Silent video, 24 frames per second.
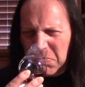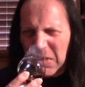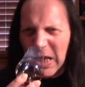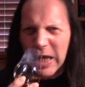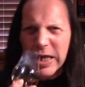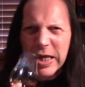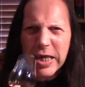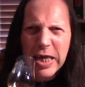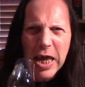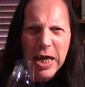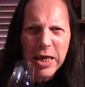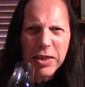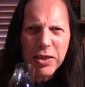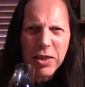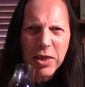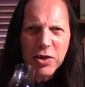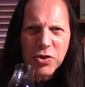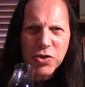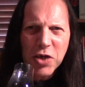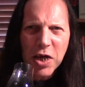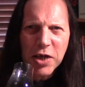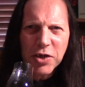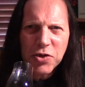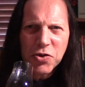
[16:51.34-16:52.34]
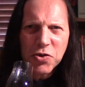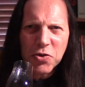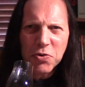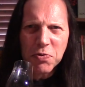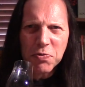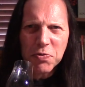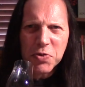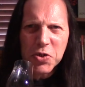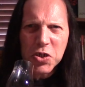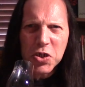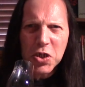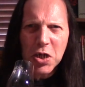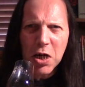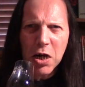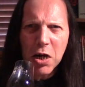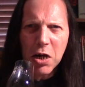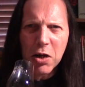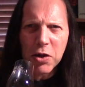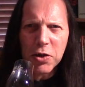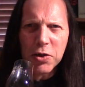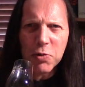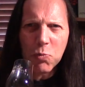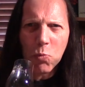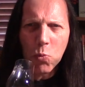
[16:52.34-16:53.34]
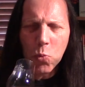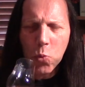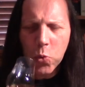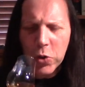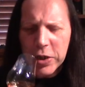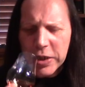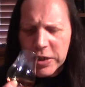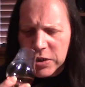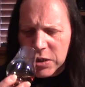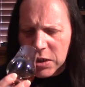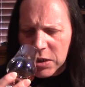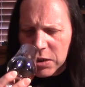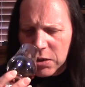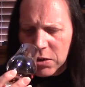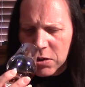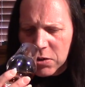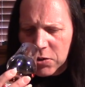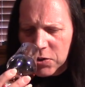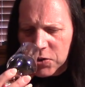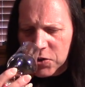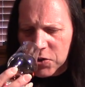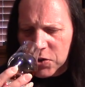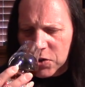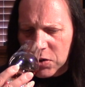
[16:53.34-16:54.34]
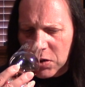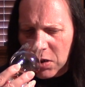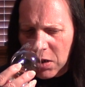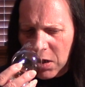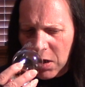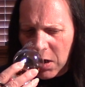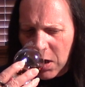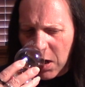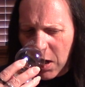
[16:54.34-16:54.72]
Again, there's that sort of slight wheatiness.